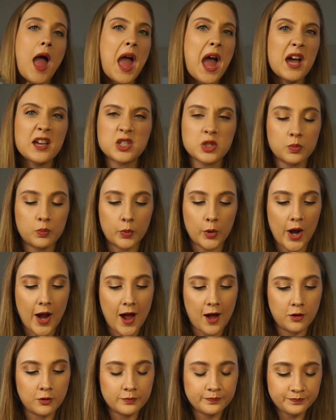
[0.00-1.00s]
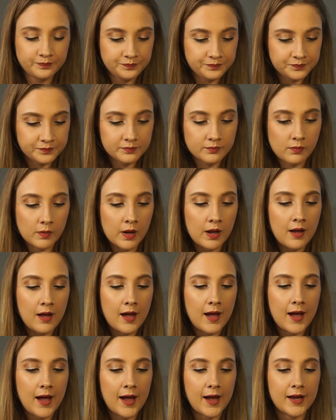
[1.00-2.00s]
Ash Brown.
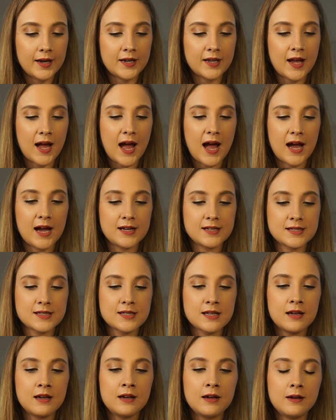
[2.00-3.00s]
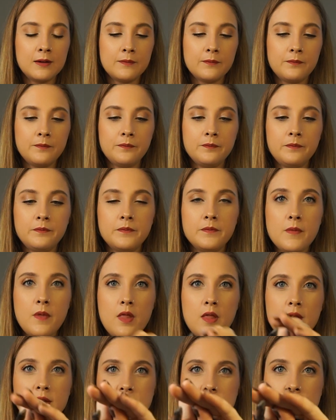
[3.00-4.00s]
And it has
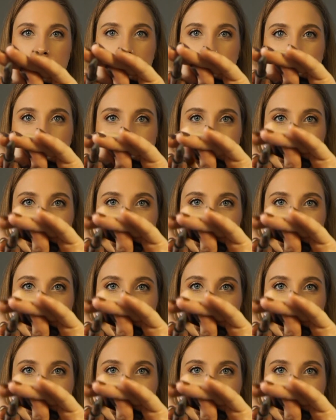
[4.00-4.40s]
this little